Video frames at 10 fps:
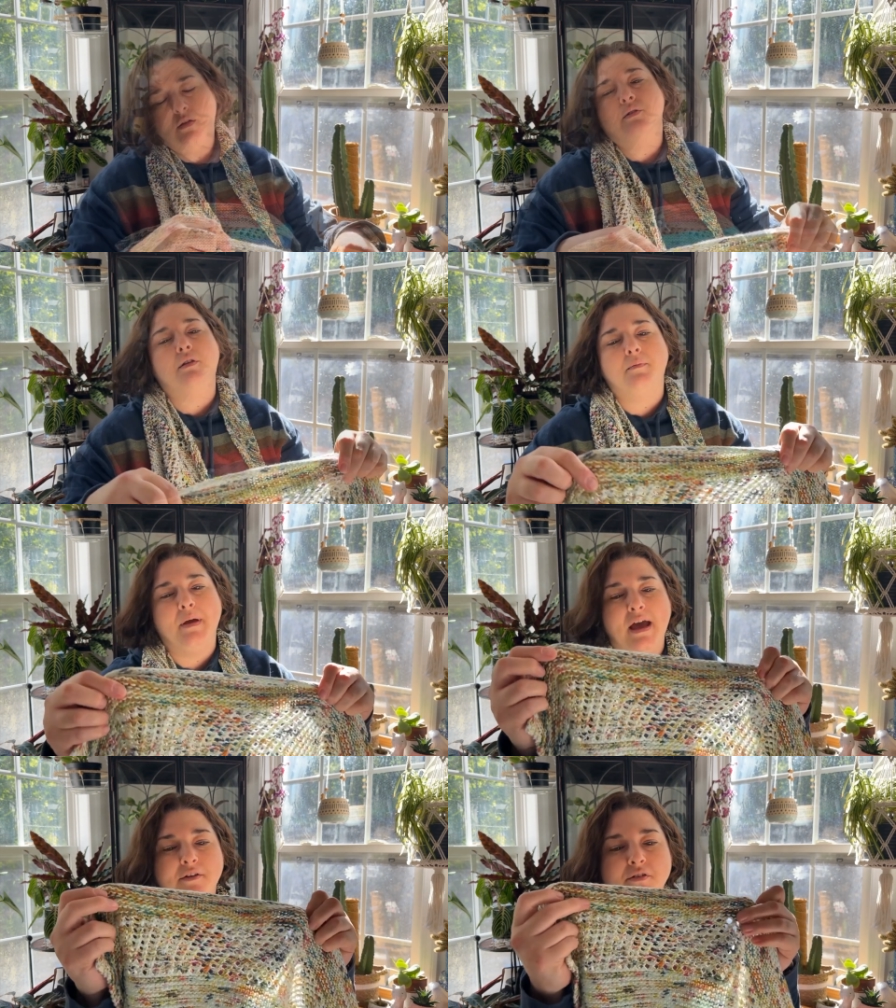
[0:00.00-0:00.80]
So the
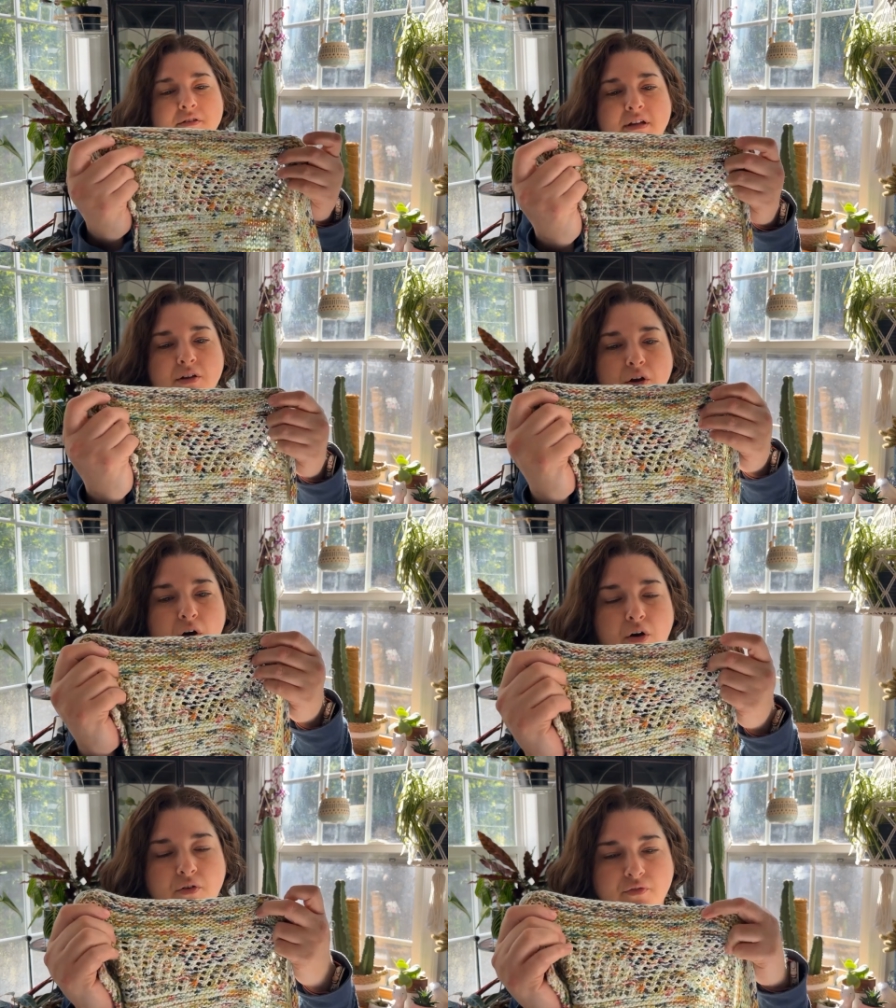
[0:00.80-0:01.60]
pattern did
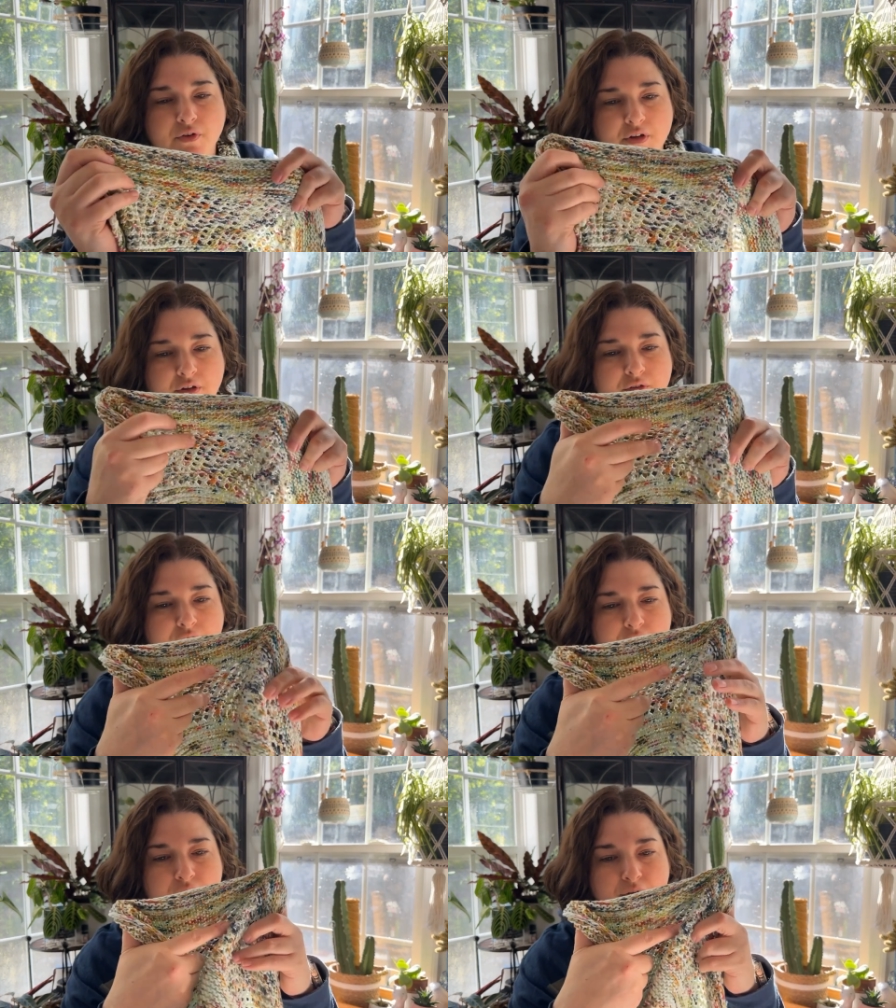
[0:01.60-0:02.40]
call for you
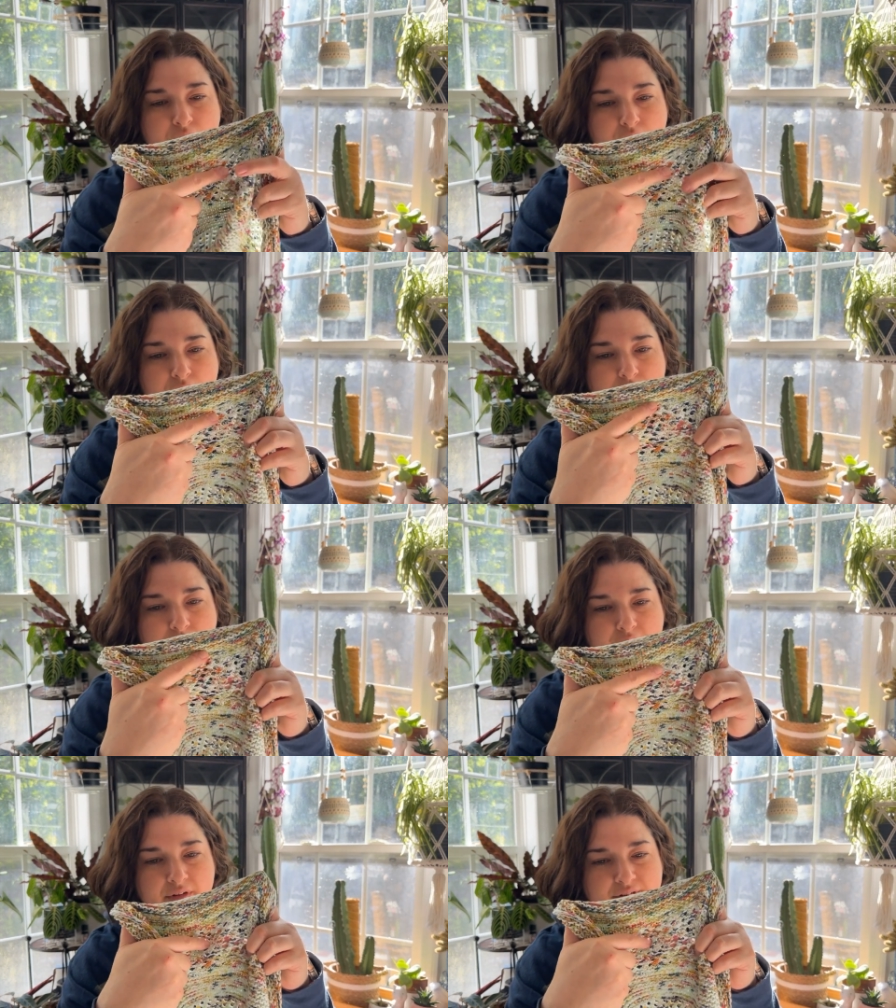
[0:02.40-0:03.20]
to do
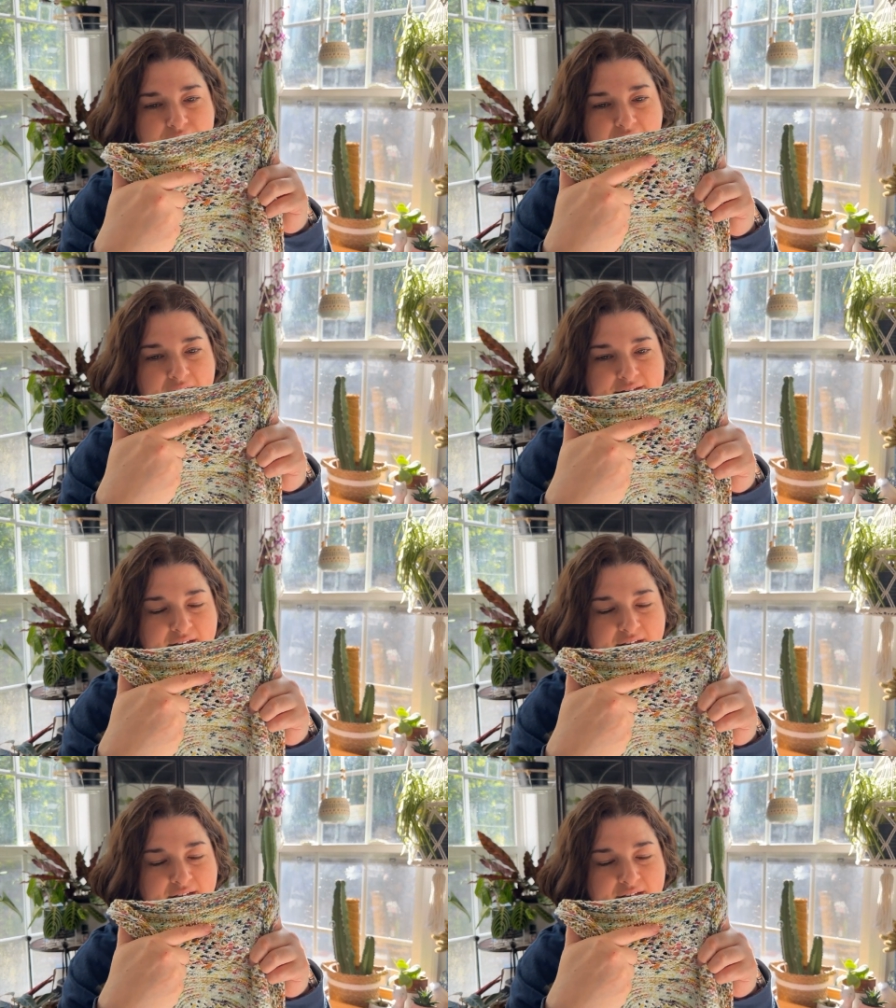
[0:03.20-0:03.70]
this last